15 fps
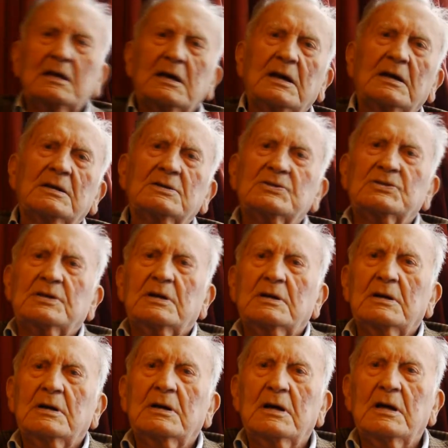And was that was
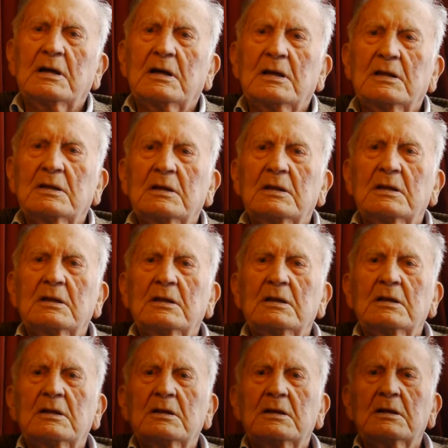that the night of the big
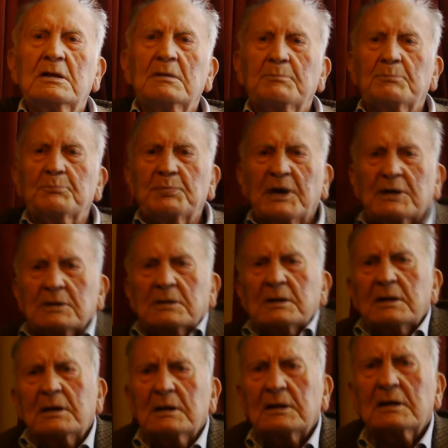bombing in Coventry? Pardon?
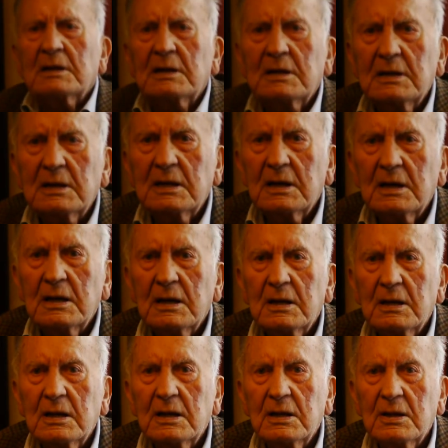Was that the was that the
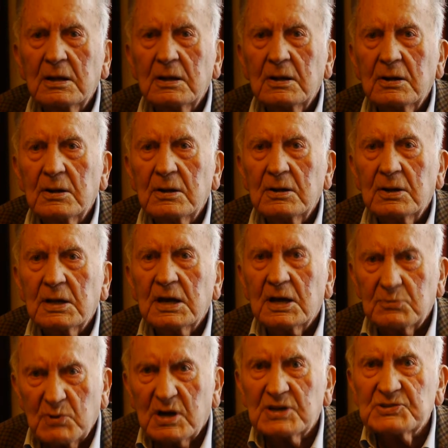big blitz in
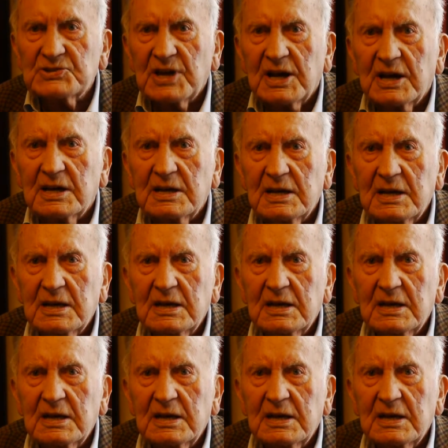Coventry? It was, yeah. yeah.